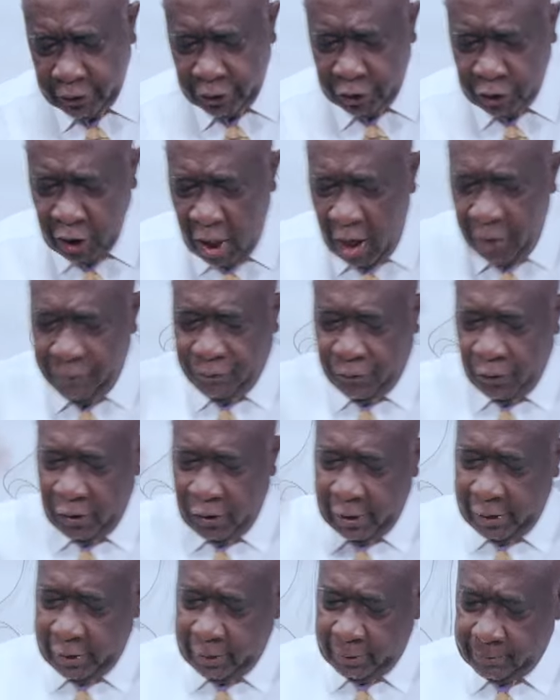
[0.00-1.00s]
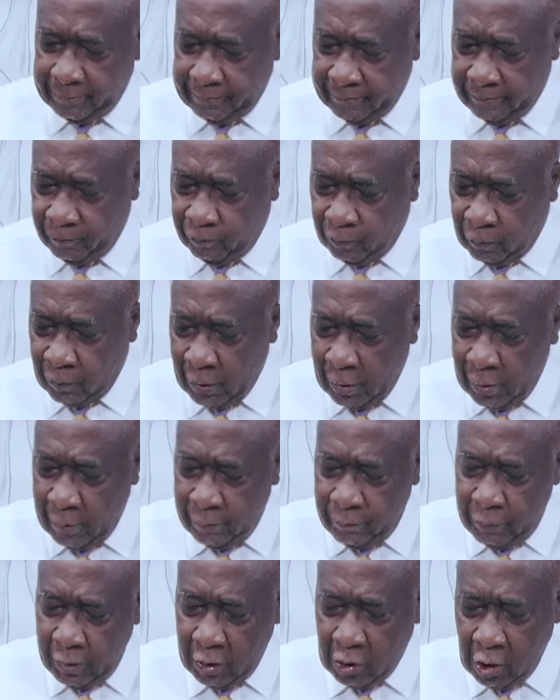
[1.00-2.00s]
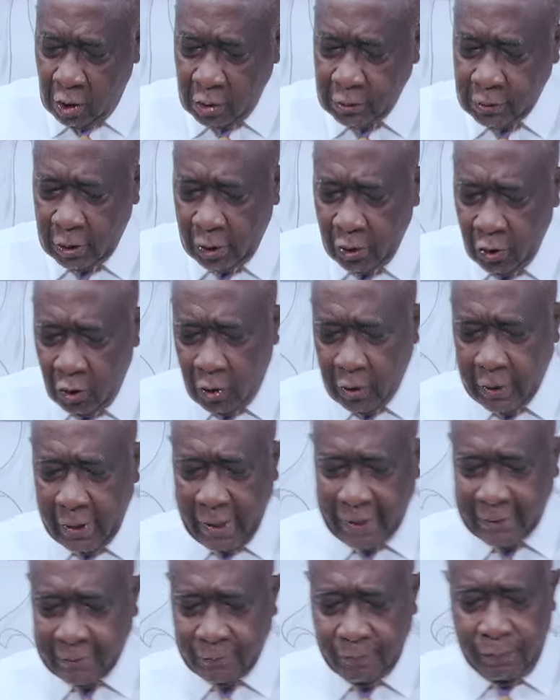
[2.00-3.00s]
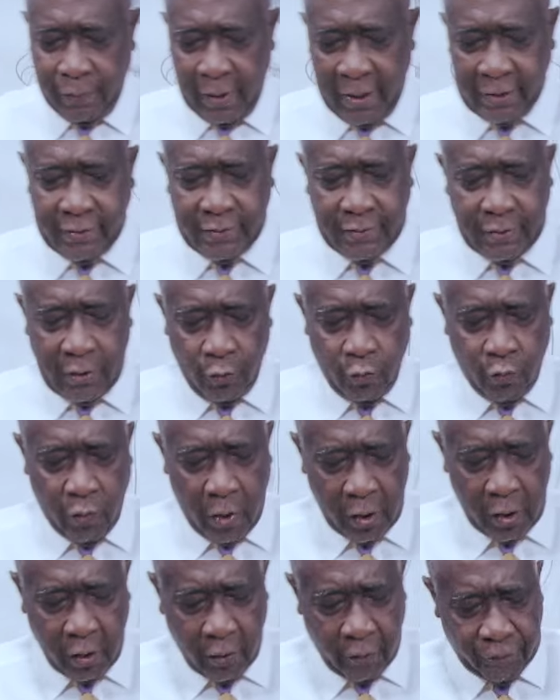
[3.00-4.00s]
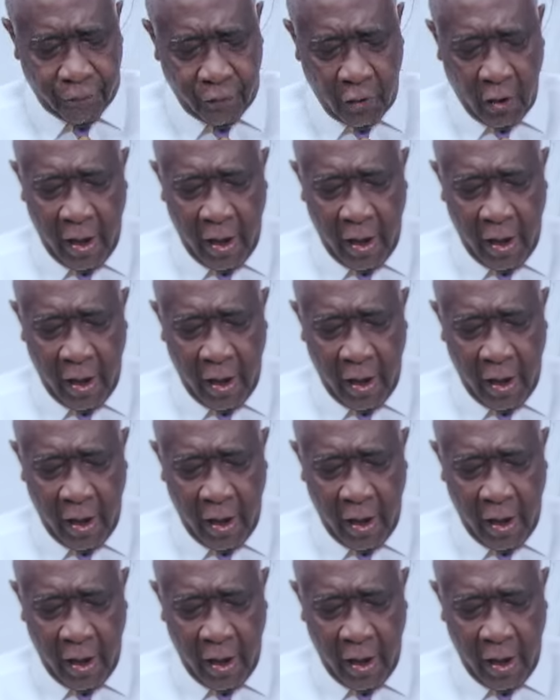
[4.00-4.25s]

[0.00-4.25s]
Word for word: cheerfully, because the Lord has blessed the work of your